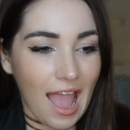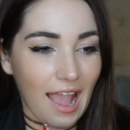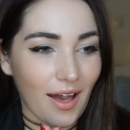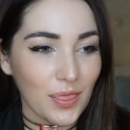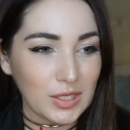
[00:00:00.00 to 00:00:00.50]

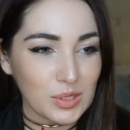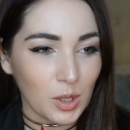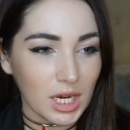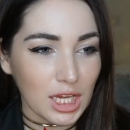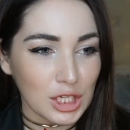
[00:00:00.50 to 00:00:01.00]
and this
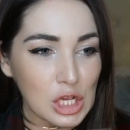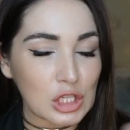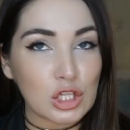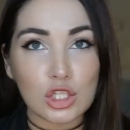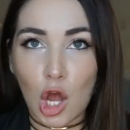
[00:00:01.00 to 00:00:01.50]
one is
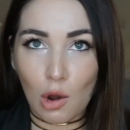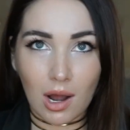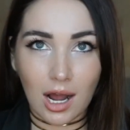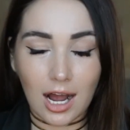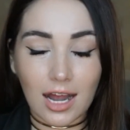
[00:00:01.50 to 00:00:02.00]
so
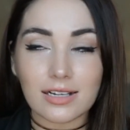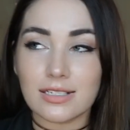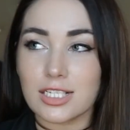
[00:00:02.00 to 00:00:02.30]
hot.